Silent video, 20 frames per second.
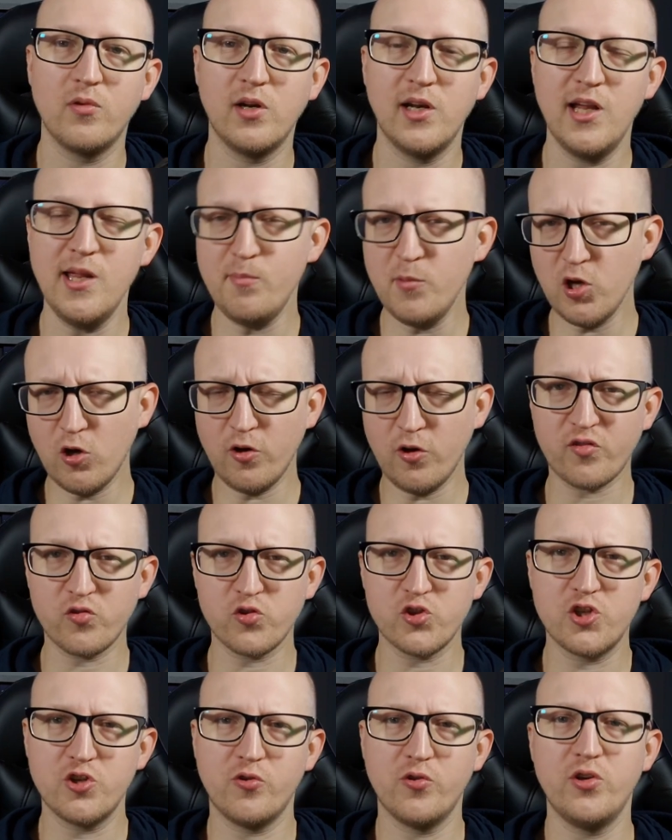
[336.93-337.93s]
Let me also
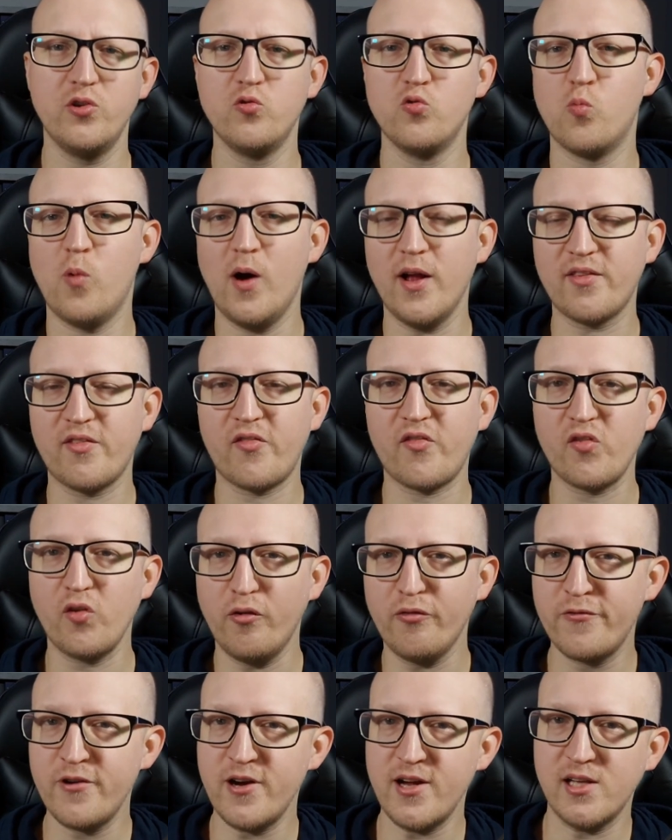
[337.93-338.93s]
show you what
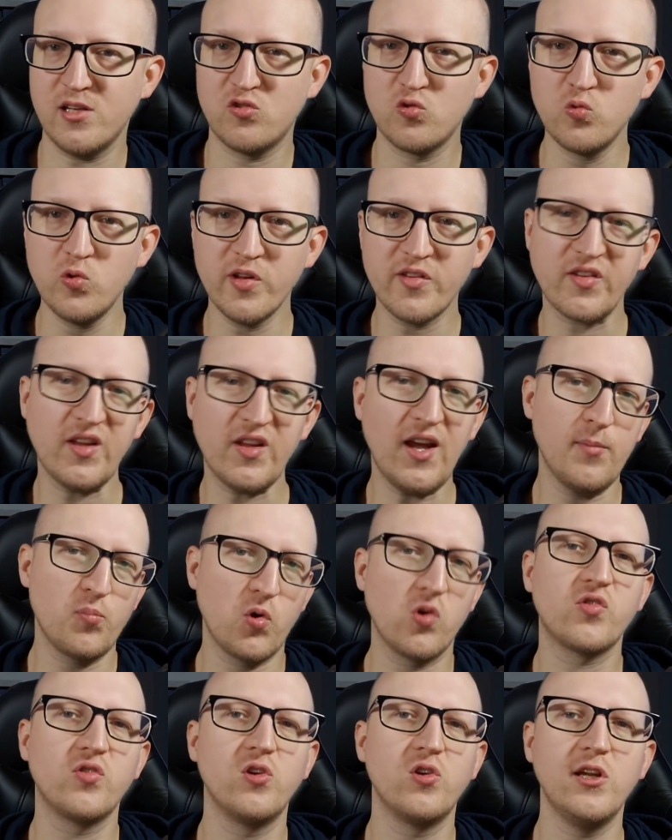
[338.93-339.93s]
software and tools I
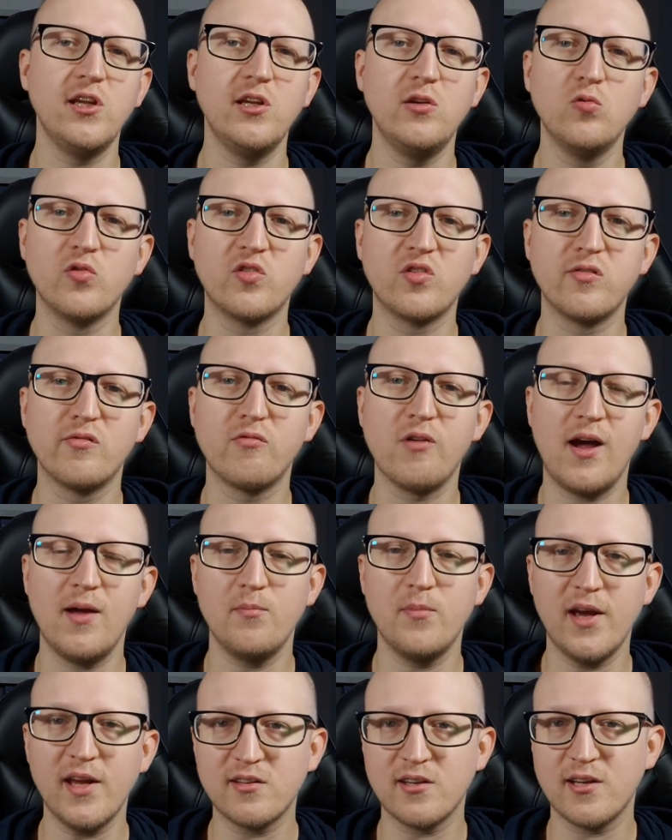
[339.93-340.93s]
personally use to write
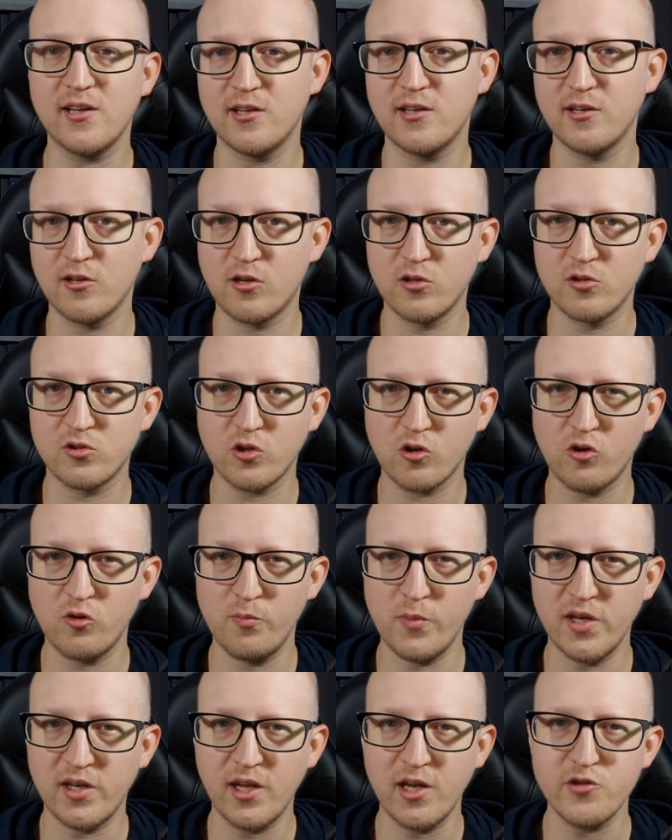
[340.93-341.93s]
my technical
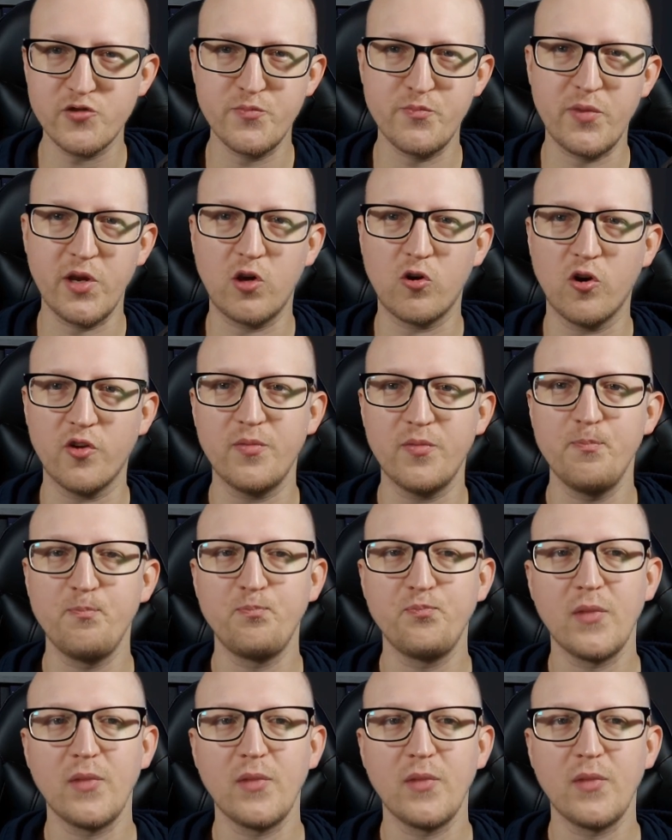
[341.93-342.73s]
documentation, because